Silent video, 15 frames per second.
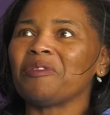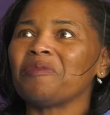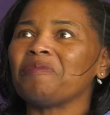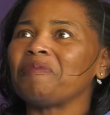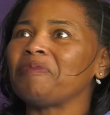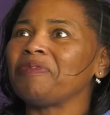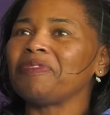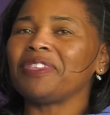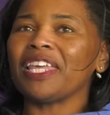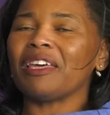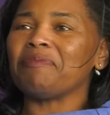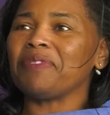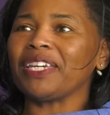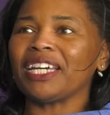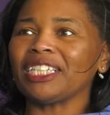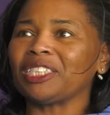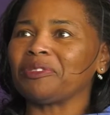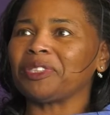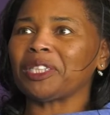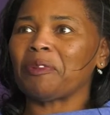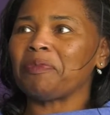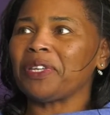that because of
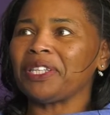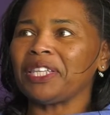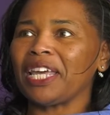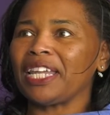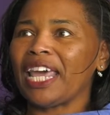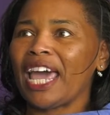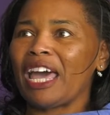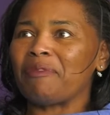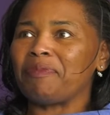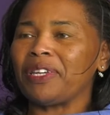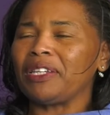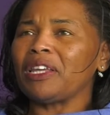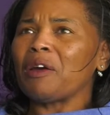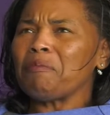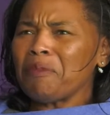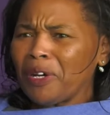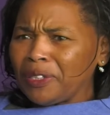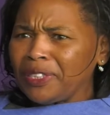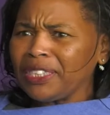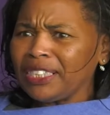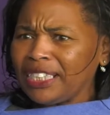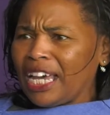something that happened
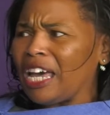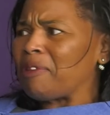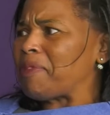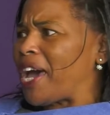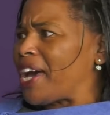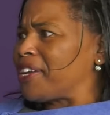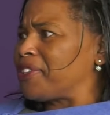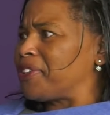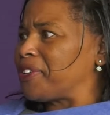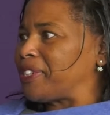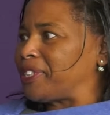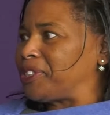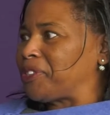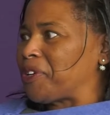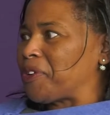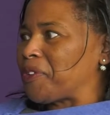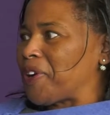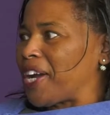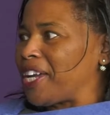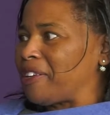most of the time out of their control, right?